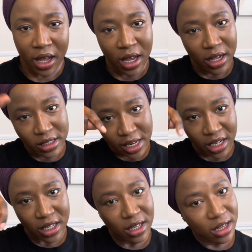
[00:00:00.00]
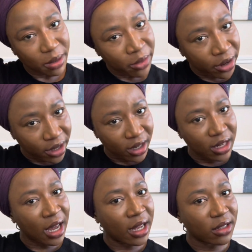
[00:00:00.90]
Take the American
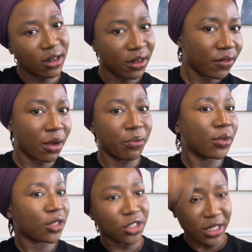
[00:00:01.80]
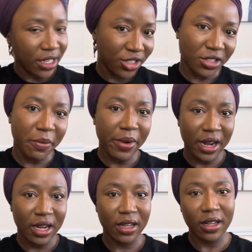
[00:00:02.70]
hat off and put your Nigerian
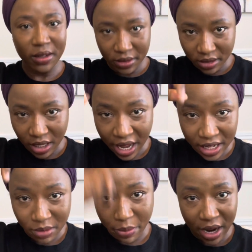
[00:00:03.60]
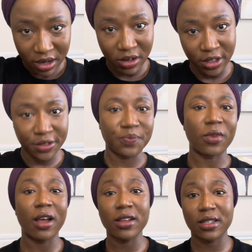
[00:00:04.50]
hat back on. I
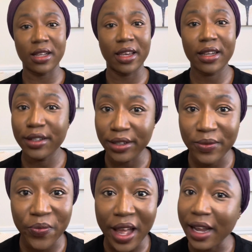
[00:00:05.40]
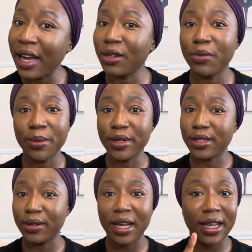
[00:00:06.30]
was like, look, I gotta bubbles up, I
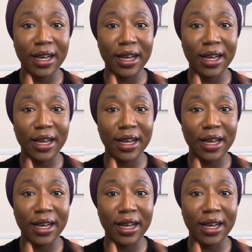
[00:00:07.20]
gotta